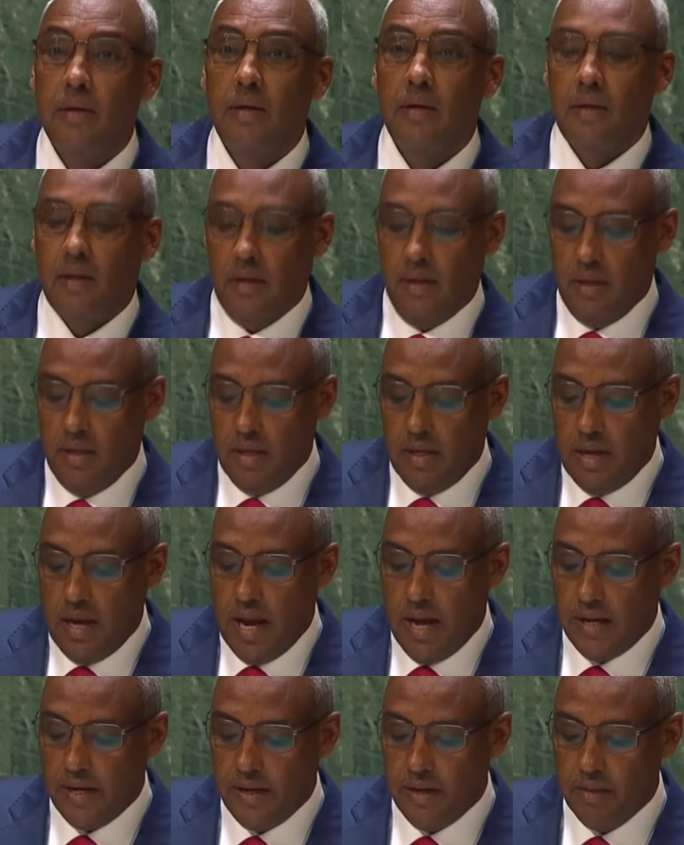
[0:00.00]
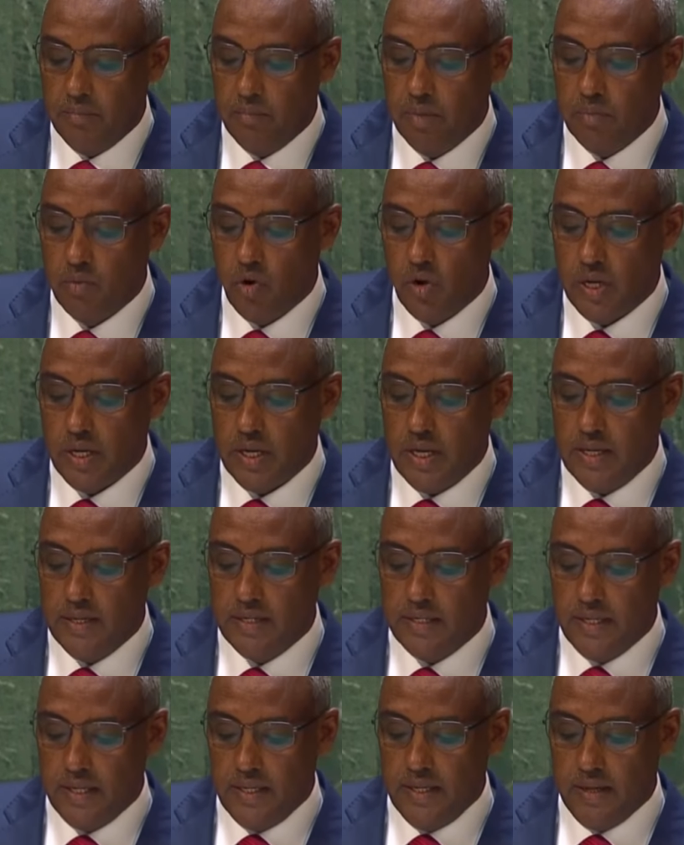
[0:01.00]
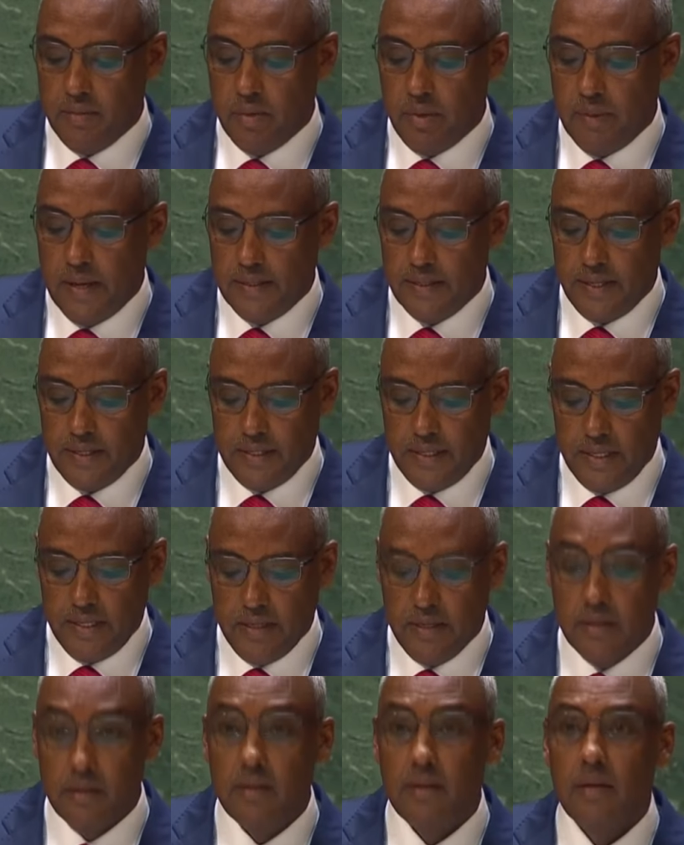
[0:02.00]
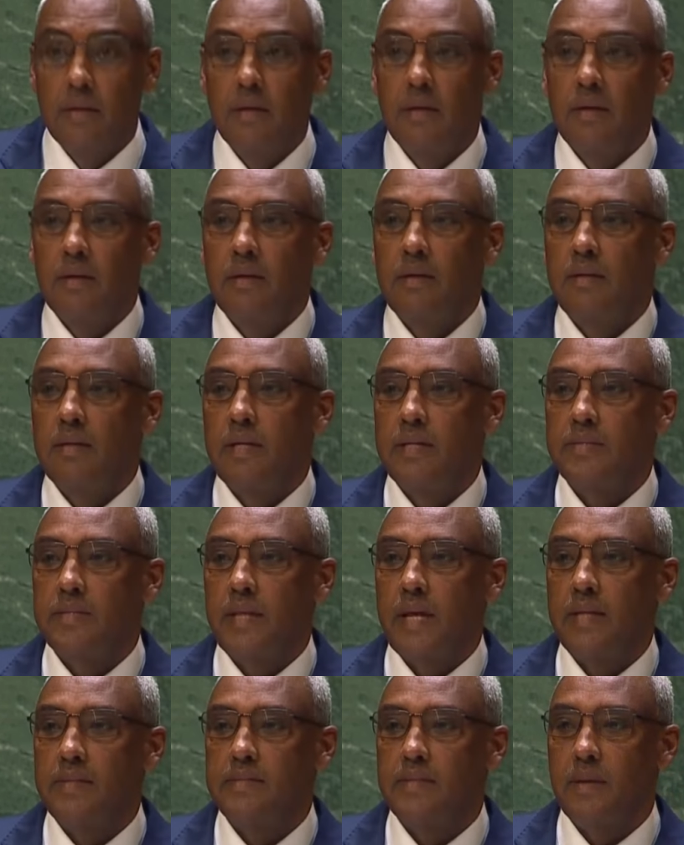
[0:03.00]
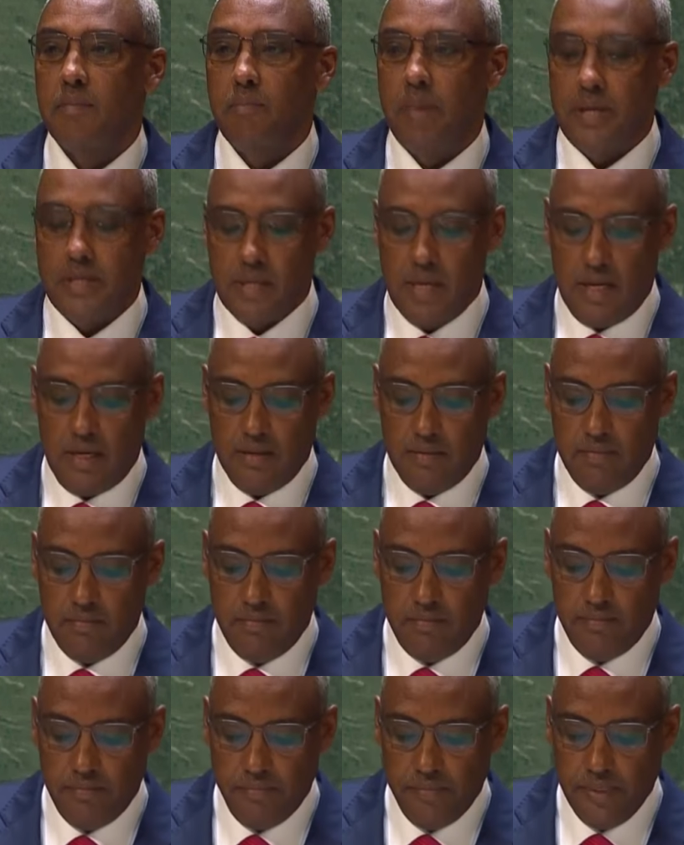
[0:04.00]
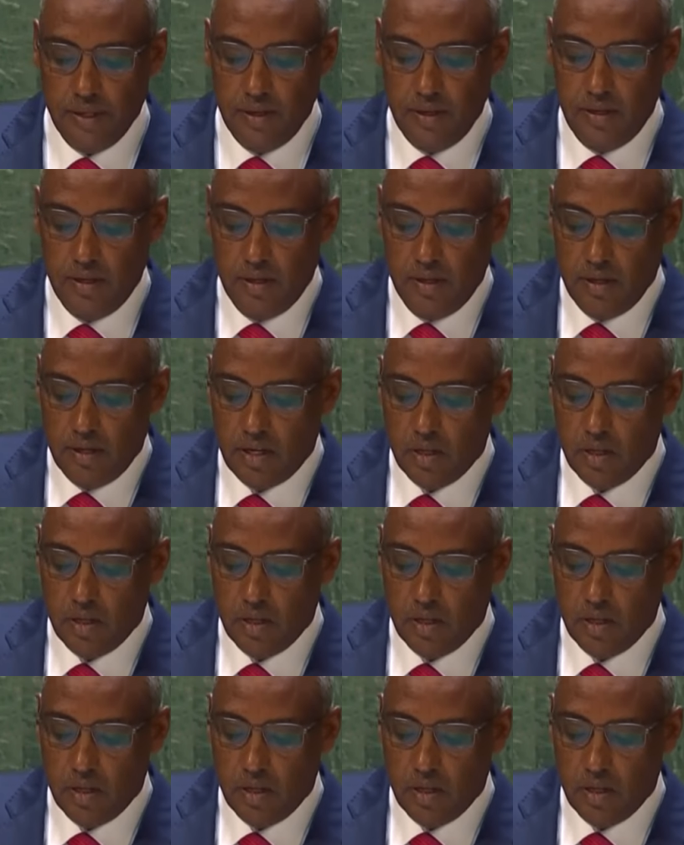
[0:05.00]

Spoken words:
It is my honor to address this August Assembly representing Ethiopia.